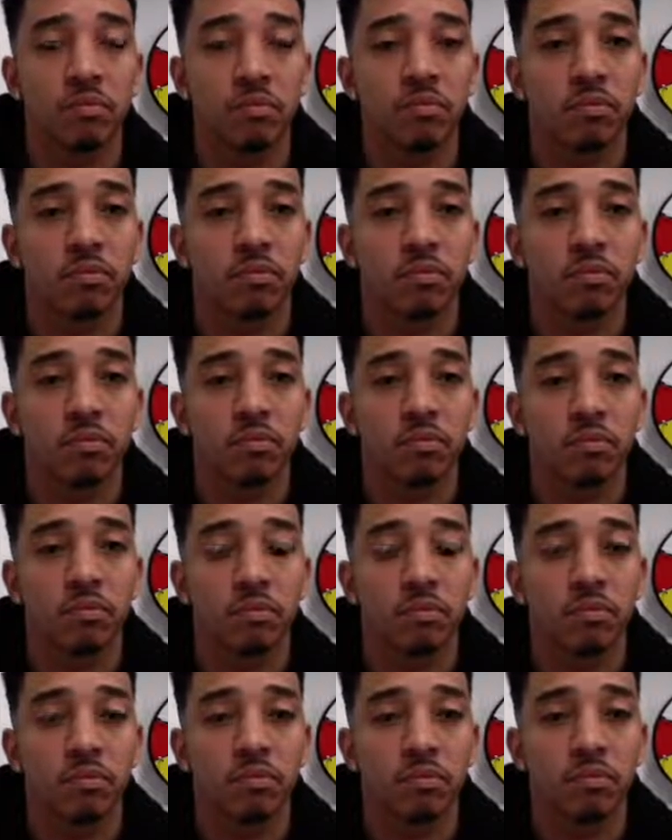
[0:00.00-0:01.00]

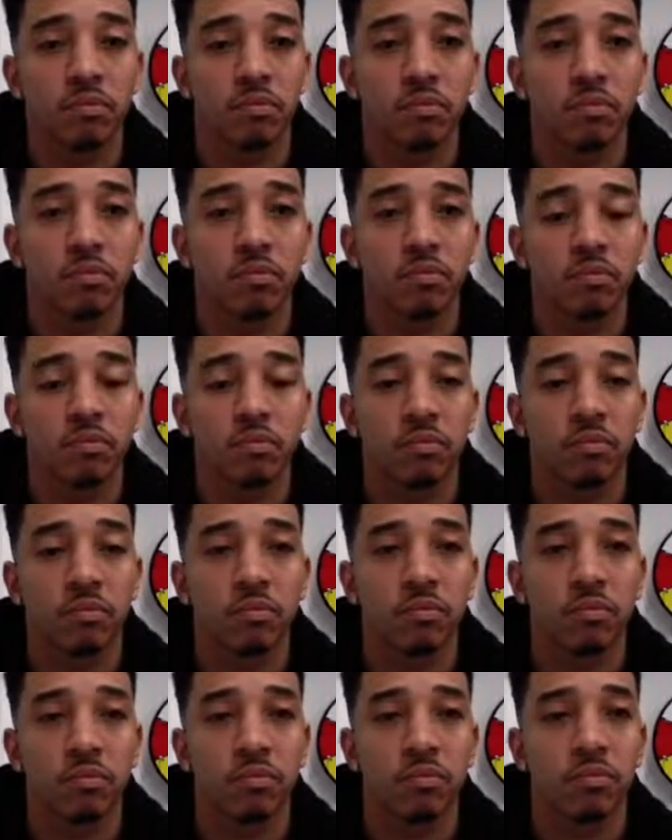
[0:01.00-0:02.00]

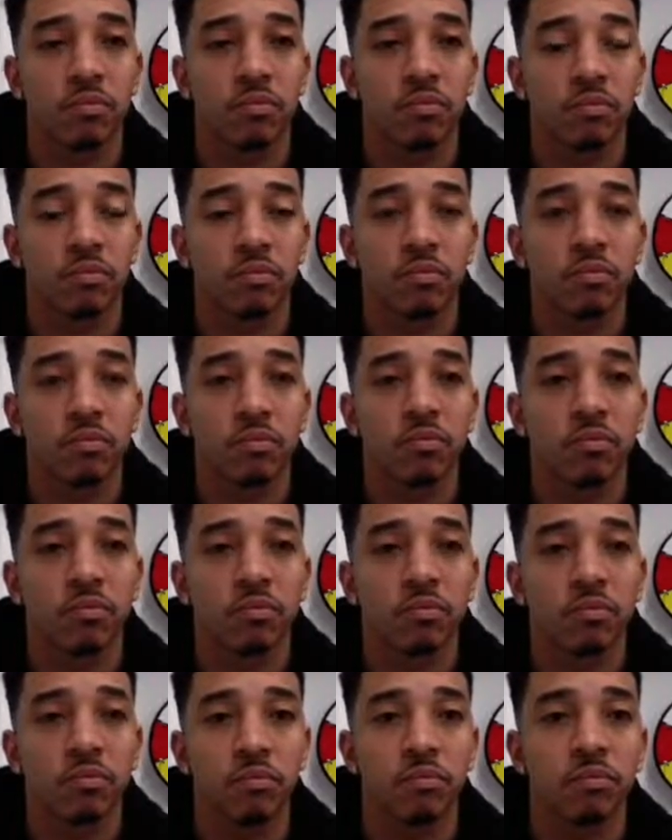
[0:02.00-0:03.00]

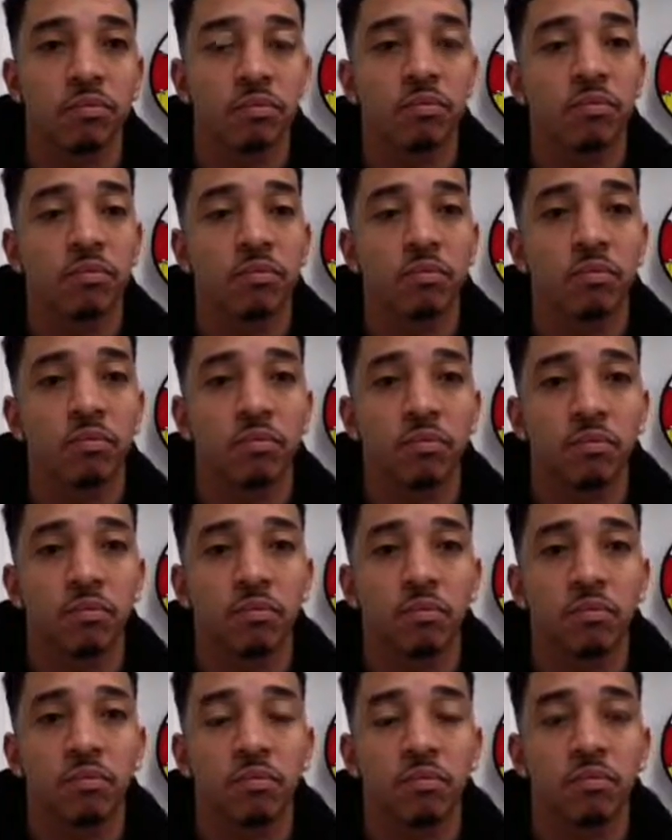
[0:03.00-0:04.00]

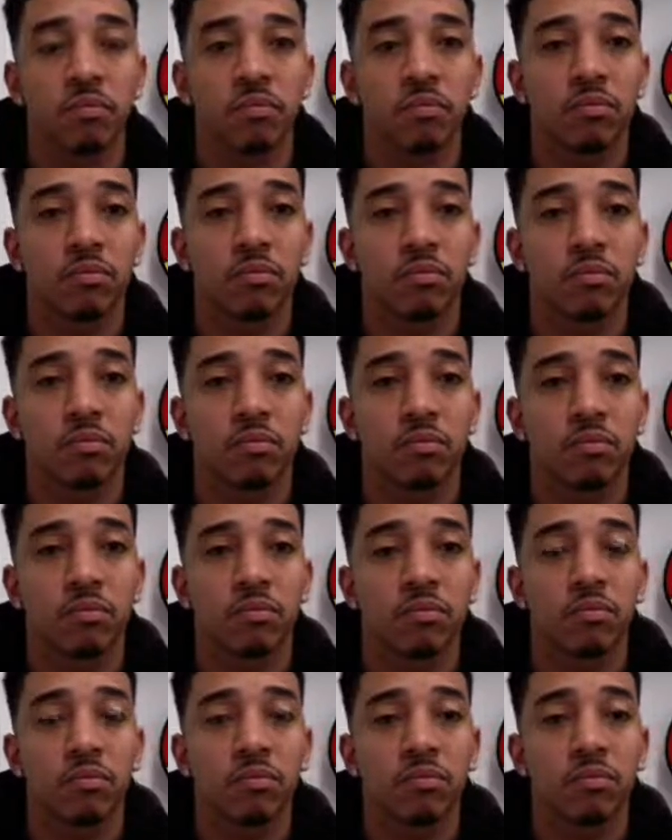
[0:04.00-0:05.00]

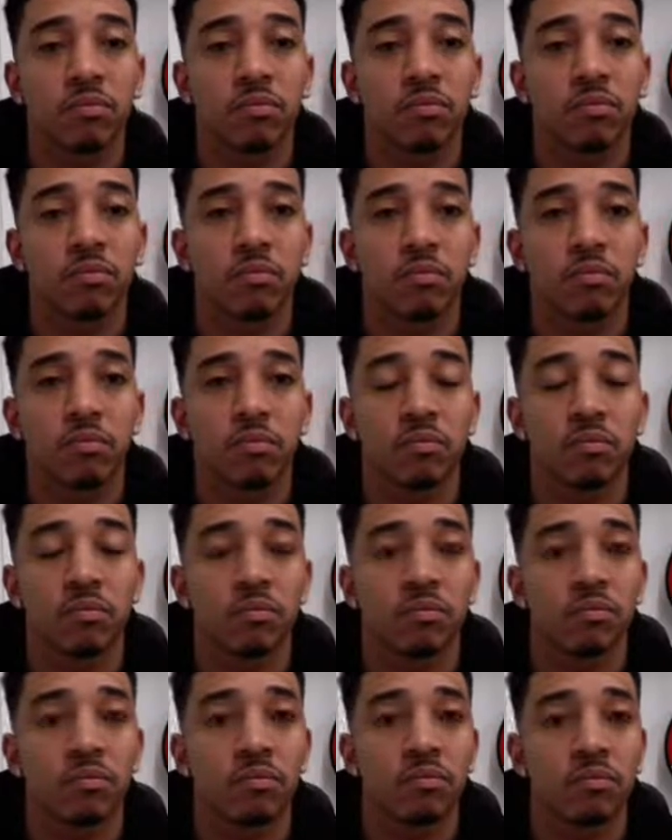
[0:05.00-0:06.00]

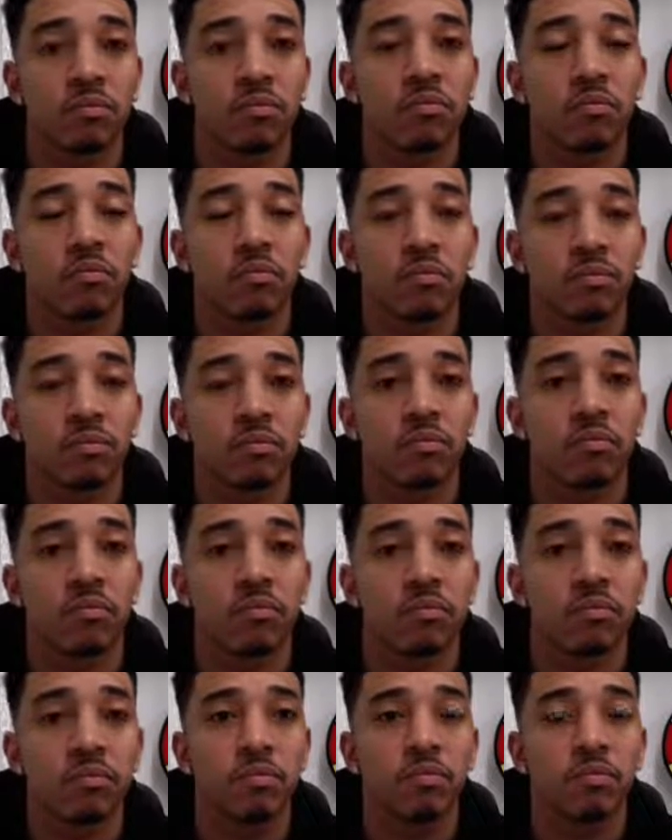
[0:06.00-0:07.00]

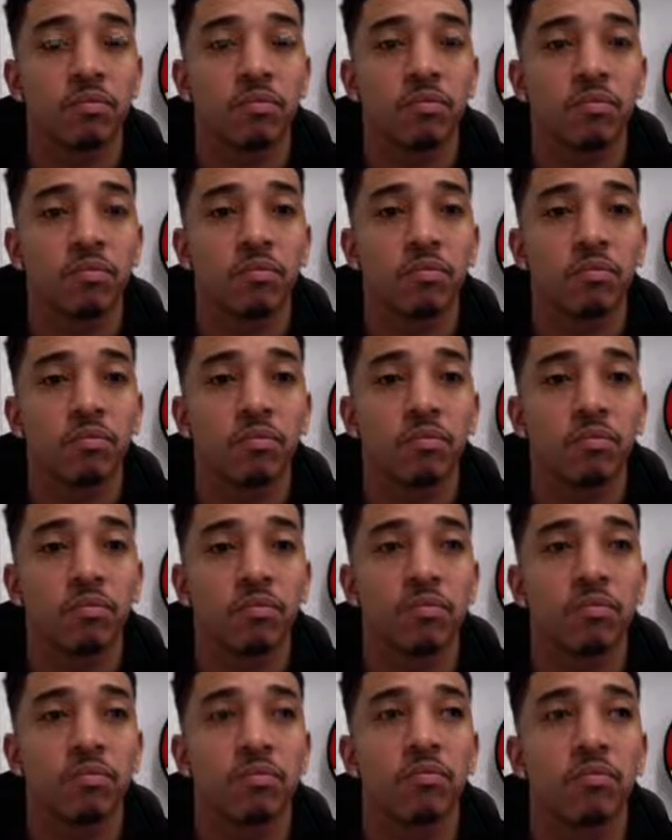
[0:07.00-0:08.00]
The person shown says nothing.